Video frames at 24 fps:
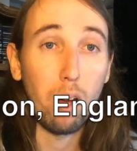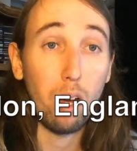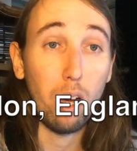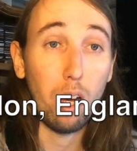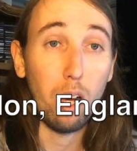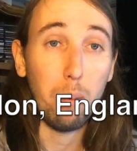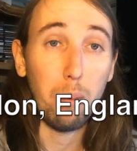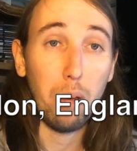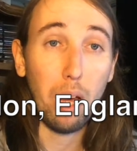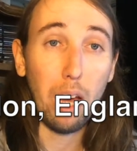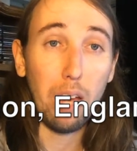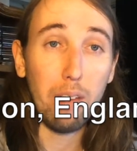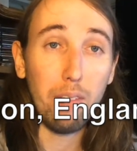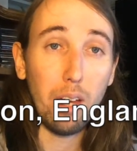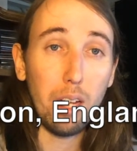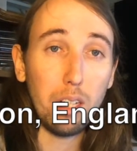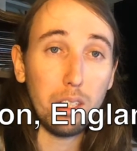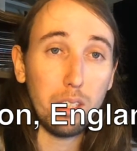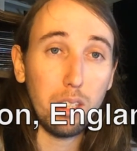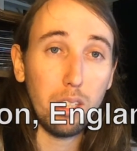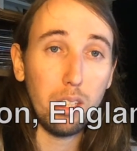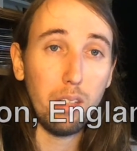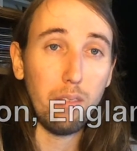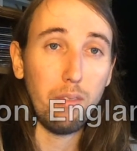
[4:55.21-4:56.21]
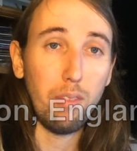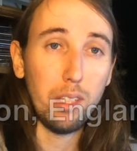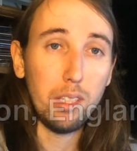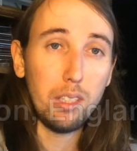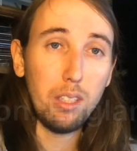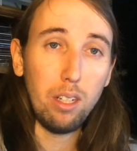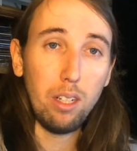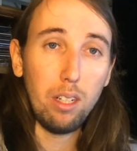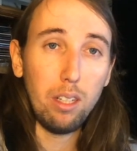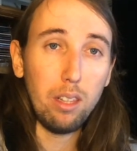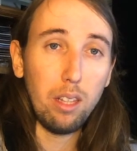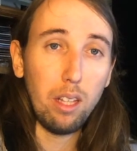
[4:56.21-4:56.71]
I've actually
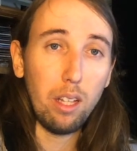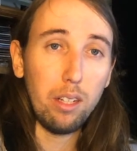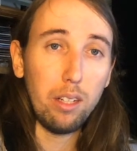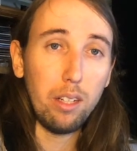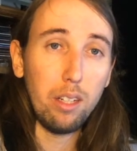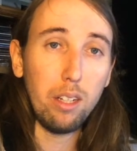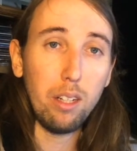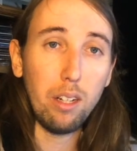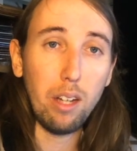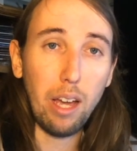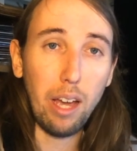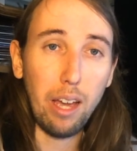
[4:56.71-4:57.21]
visited London.